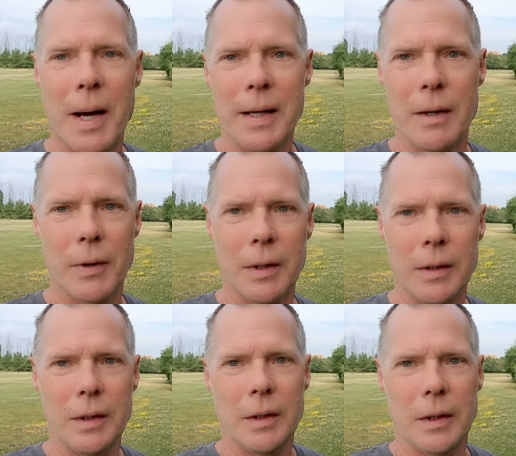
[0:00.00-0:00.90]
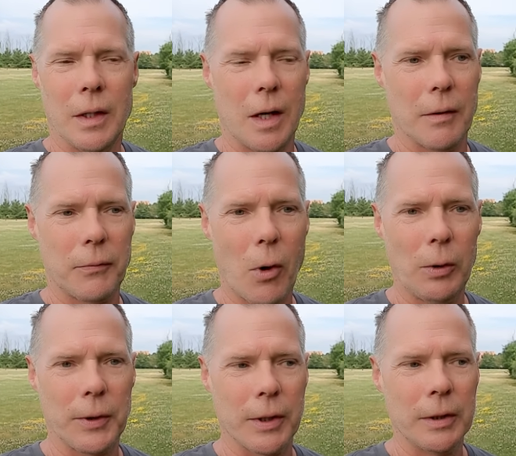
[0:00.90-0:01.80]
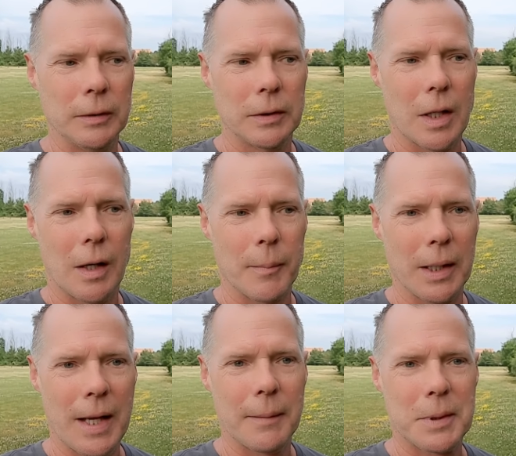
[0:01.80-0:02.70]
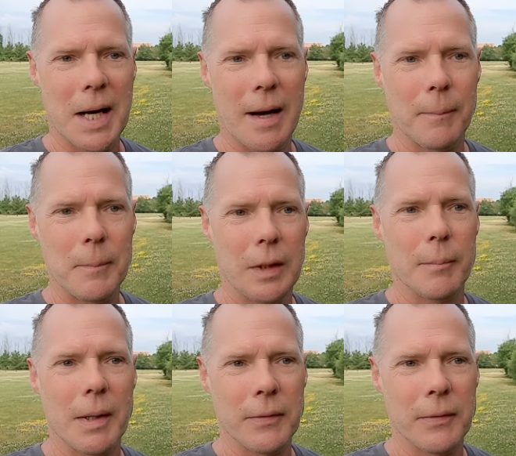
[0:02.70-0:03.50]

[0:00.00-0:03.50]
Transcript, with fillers: I have a, a folder on my laptop in my